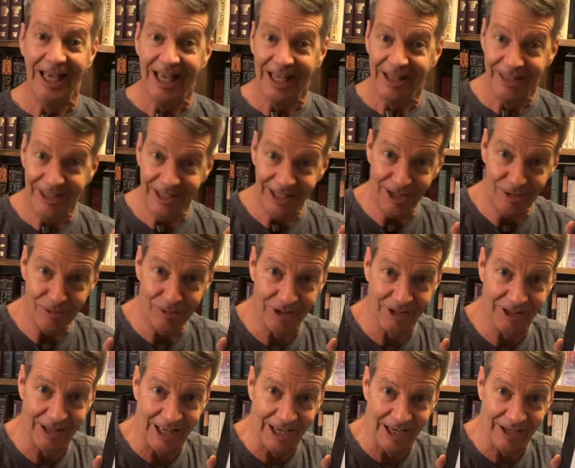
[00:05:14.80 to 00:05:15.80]
Then he
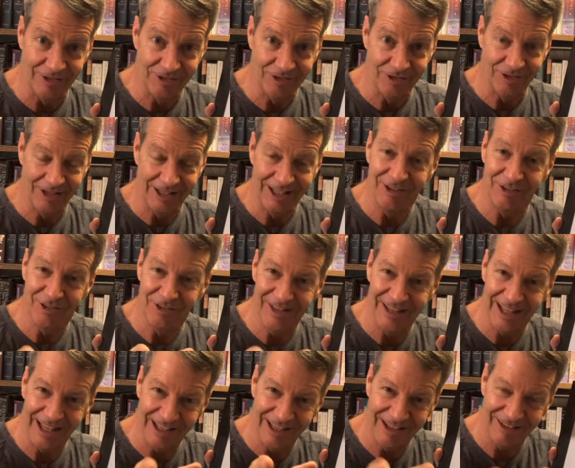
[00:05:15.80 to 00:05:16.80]
realized, and he's,
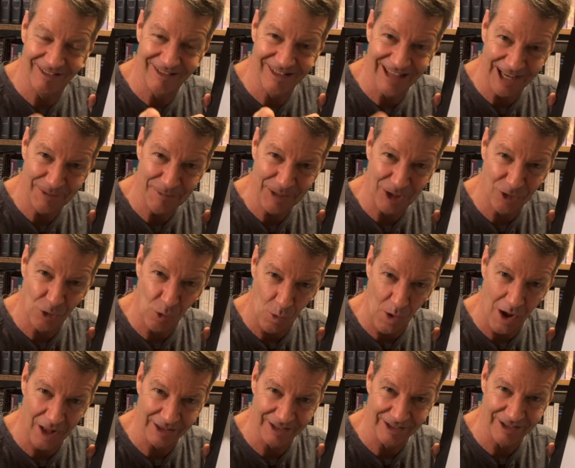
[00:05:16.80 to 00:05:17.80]
he's naming
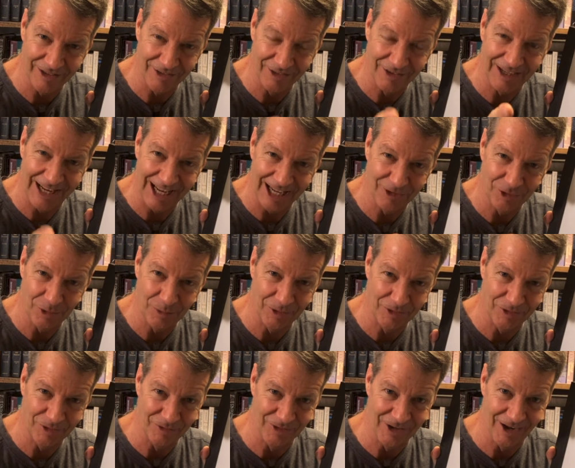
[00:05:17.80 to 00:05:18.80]
qualities and
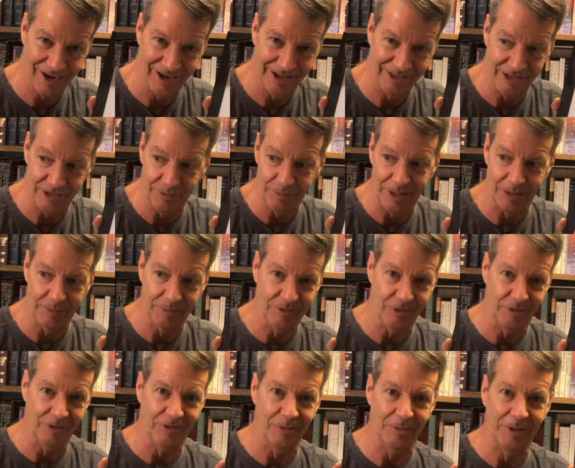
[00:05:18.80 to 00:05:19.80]
attributes of God that the Bible
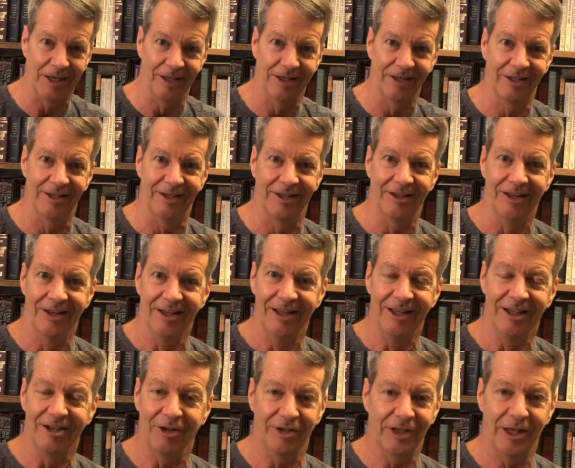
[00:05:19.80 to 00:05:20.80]
talks about and,
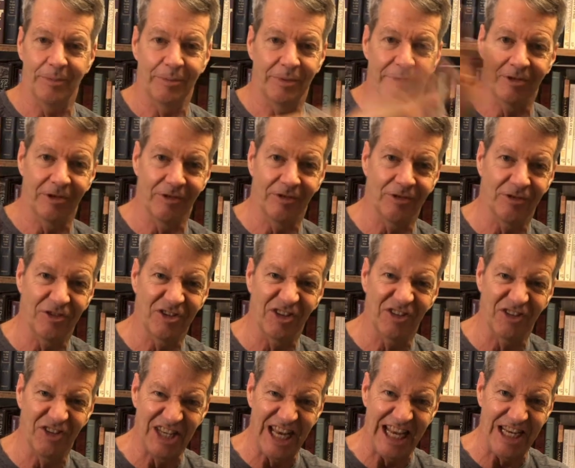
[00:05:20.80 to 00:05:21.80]
and all that, but this is
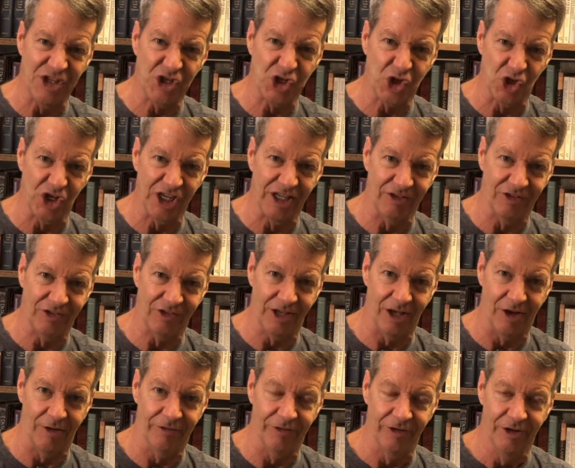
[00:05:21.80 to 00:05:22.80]
just nature
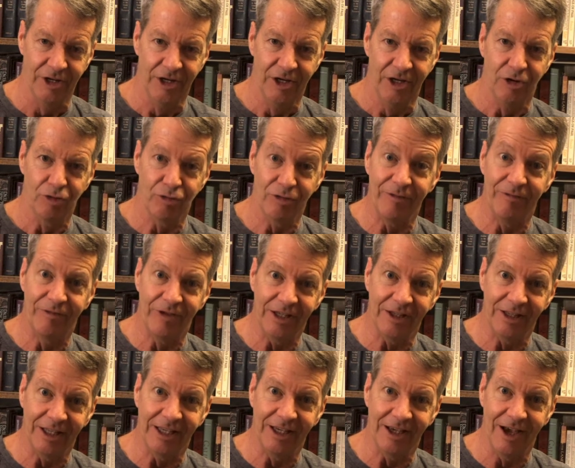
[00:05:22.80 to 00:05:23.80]
itself
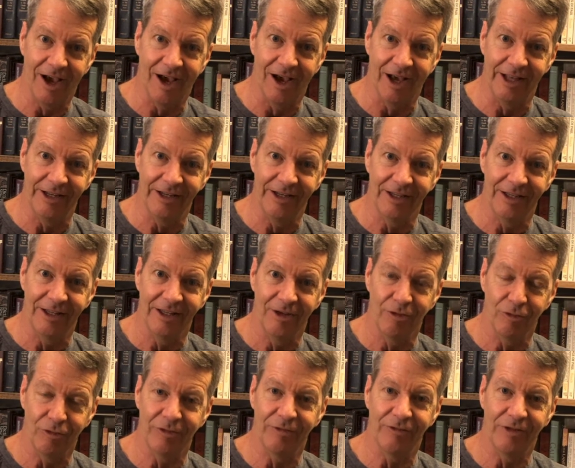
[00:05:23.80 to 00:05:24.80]
revealing God,
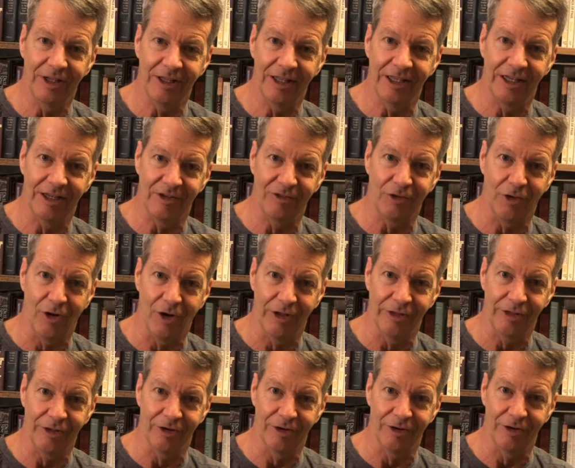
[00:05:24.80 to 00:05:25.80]
revealing its
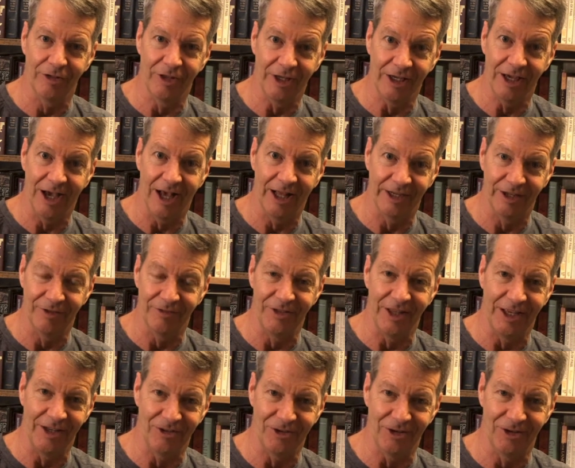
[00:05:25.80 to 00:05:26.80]
author, the God of
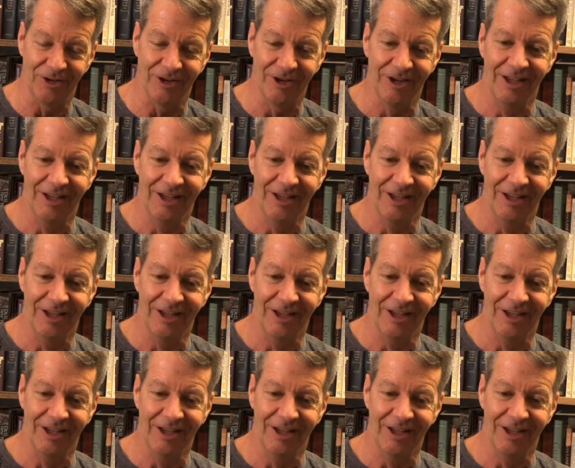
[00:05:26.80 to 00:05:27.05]
nature.